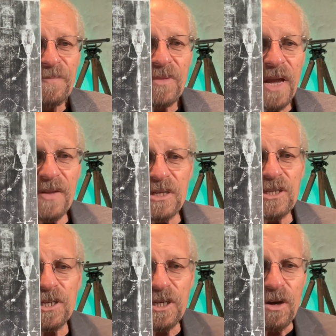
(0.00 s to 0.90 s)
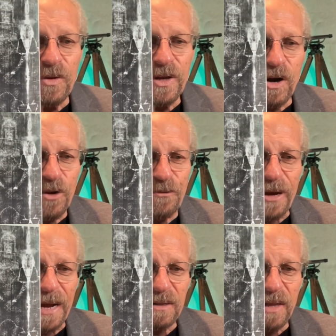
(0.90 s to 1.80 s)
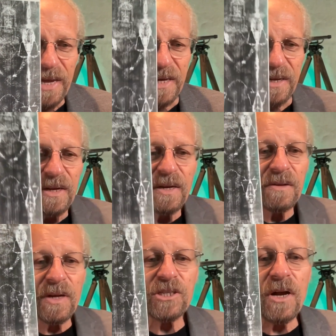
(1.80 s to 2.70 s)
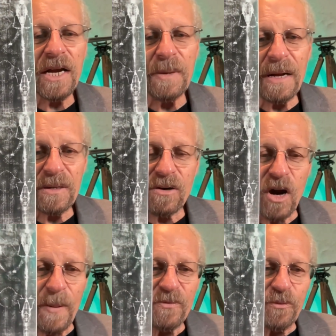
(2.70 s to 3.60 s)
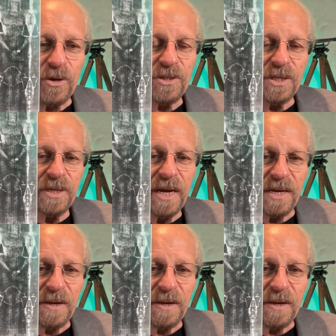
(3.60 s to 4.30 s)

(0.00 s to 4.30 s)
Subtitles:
And this is the only artifact like it. Let's talk about the carbon-14 dating.